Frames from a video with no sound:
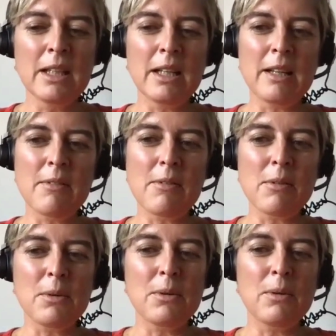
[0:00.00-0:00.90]
And
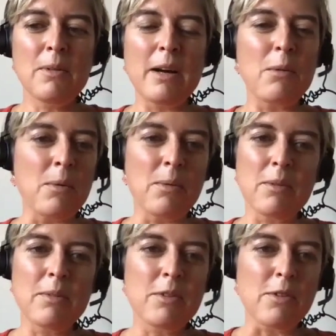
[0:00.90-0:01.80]
so that
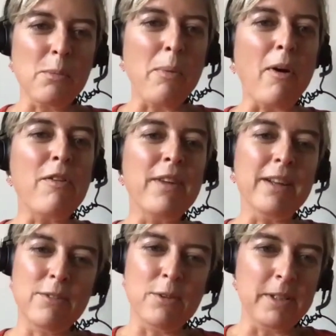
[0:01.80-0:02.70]
was just
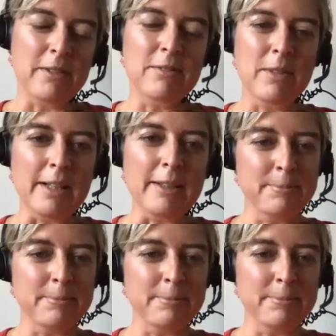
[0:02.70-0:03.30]
perfect for me, really.